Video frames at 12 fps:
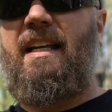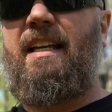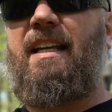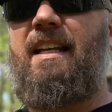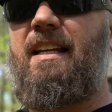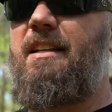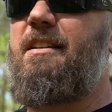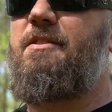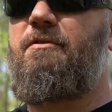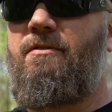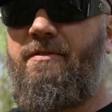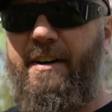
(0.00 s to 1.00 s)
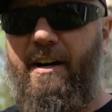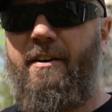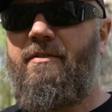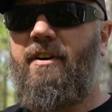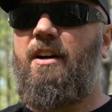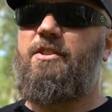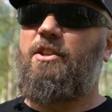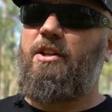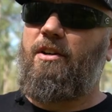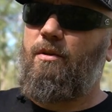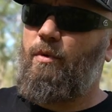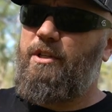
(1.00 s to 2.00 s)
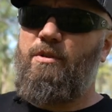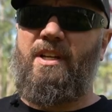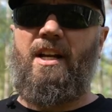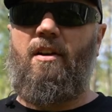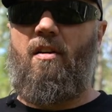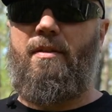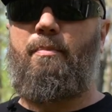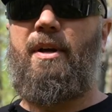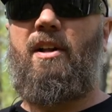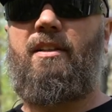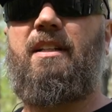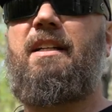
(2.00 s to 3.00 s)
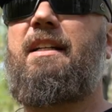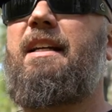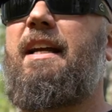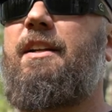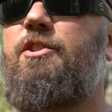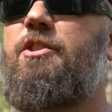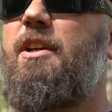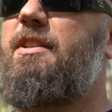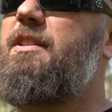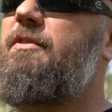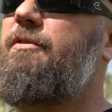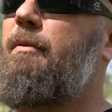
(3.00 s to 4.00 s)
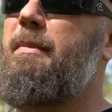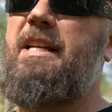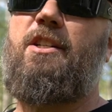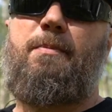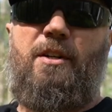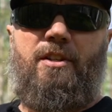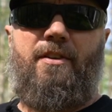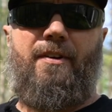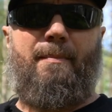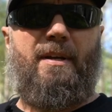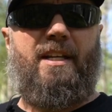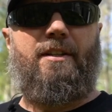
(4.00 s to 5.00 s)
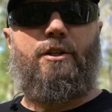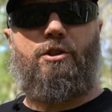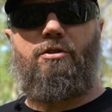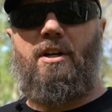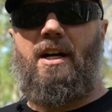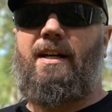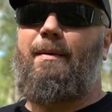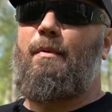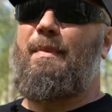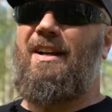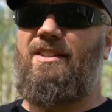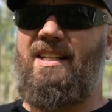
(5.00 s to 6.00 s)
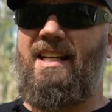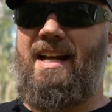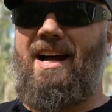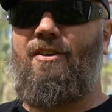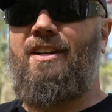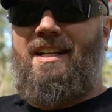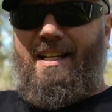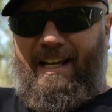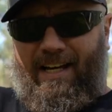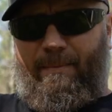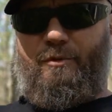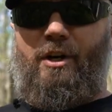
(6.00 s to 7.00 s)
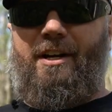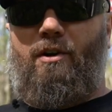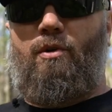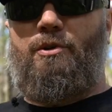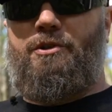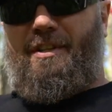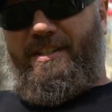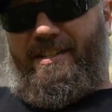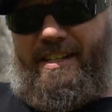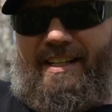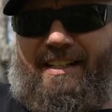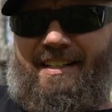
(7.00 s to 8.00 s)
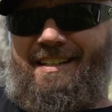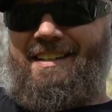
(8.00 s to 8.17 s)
It is very, very secure when you get it on the belt. It's just, for me, especially if I'm in the truck and I'm about to get out and I'm trying to holster this thing,